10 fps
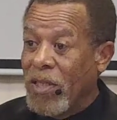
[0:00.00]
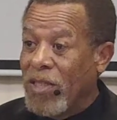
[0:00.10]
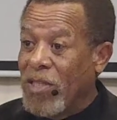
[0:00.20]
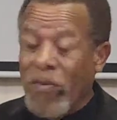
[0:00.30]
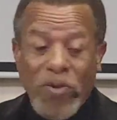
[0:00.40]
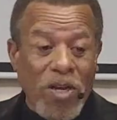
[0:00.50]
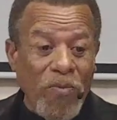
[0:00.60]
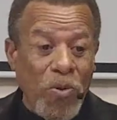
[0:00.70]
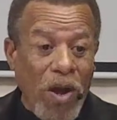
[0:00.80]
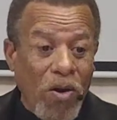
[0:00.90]
Some come
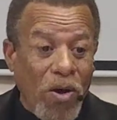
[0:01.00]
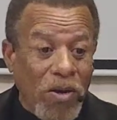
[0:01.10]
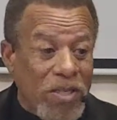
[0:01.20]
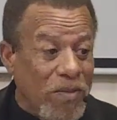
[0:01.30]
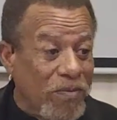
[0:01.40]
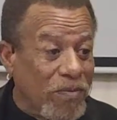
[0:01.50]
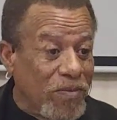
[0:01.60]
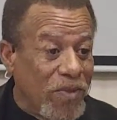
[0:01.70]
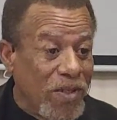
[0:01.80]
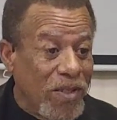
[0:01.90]
through alcoholism.
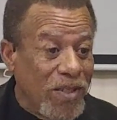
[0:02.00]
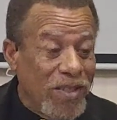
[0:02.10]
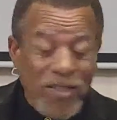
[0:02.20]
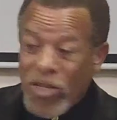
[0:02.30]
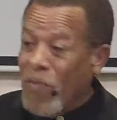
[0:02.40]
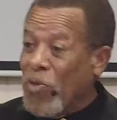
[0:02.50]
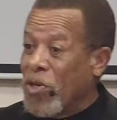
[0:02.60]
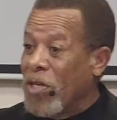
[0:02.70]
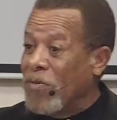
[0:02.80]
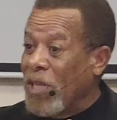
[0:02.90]
Some
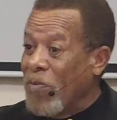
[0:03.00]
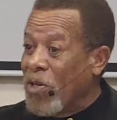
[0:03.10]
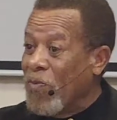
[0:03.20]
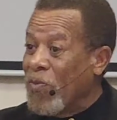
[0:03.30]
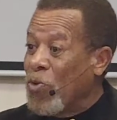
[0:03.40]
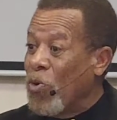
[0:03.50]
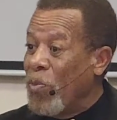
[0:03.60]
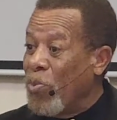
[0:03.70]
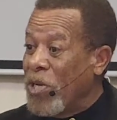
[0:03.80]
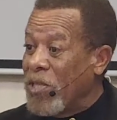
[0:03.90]
come through
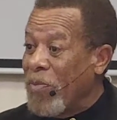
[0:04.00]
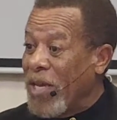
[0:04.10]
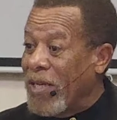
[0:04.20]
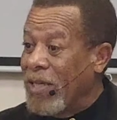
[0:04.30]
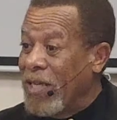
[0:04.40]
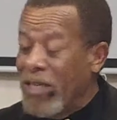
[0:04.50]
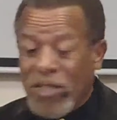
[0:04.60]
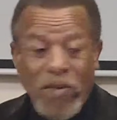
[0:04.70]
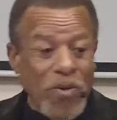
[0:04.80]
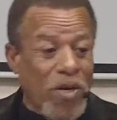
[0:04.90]
imprisonment.
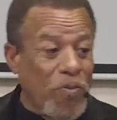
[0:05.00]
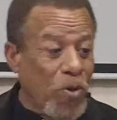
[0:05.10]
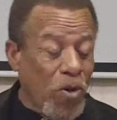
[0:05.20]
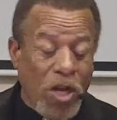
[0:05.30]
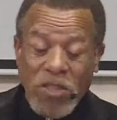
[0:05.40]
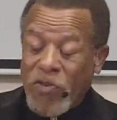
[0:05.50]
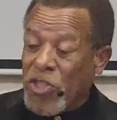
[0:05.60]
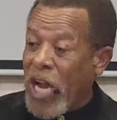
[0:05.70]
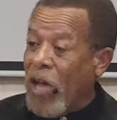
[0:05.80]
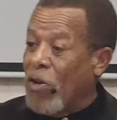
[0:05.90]
Some come through the loss of a
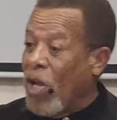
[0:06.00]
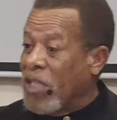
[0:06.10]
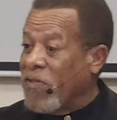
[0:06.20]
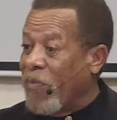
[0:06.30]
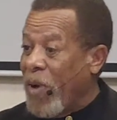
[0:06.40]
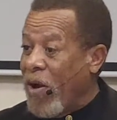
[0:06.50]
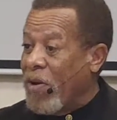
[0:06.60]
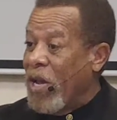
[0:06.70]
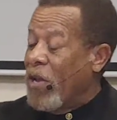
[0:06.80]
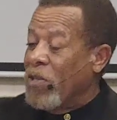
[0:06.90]
child, the loss of a
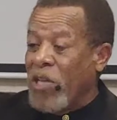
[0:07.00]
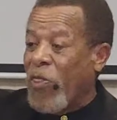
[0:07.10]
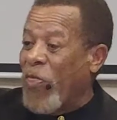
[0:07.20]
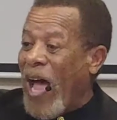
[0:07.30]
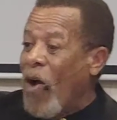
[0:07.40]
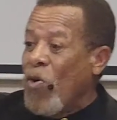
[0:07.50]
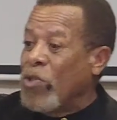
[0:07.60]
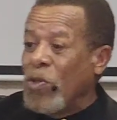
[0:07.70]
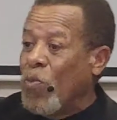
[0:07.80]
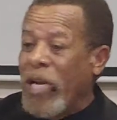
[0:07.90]
parent. There's a
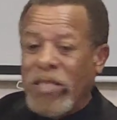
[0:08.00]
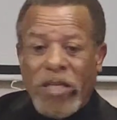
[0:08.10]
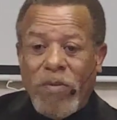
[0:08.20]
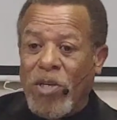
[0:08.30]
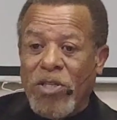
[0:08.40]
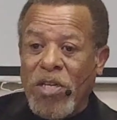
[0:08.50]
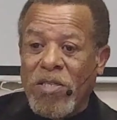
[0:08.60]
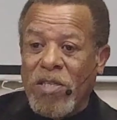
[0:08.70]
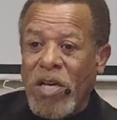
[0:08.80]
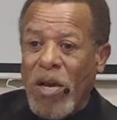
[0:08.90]
thousand ways to come to
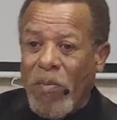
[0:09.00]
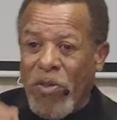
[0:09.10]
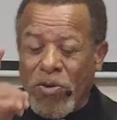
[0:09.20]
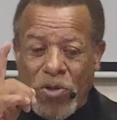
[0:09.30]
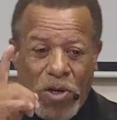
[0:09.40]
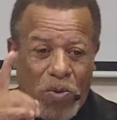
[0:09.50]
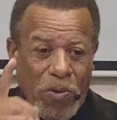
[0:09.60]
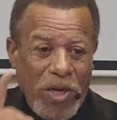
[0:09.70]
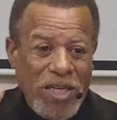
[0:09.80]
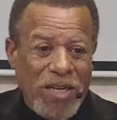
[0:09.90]
Jesus, but there's only
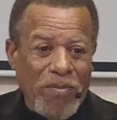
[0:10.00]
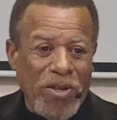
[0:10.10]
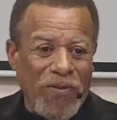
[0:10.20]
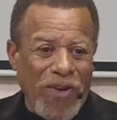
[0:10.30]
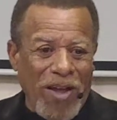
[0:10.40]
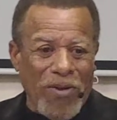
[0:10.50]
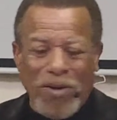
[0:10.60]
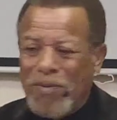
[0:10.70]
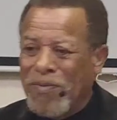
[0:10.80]
one way to come to the Father.